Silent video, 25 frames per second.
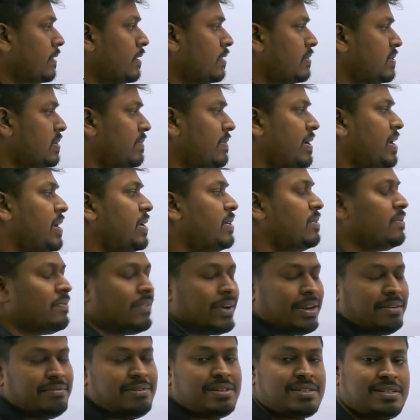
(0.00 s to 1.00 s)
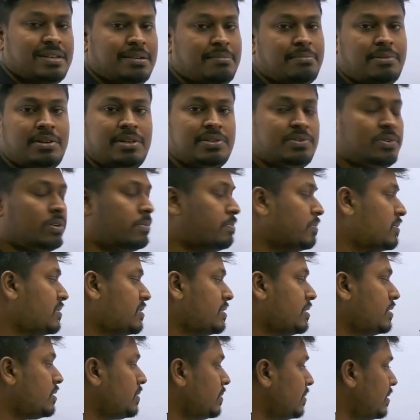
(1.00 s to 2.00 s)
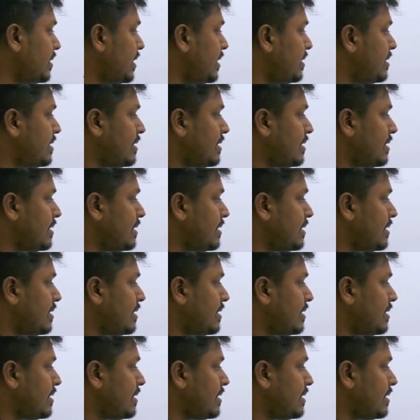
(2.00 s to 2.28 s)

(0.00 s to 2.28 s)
So we need to find which number is opposite to 3.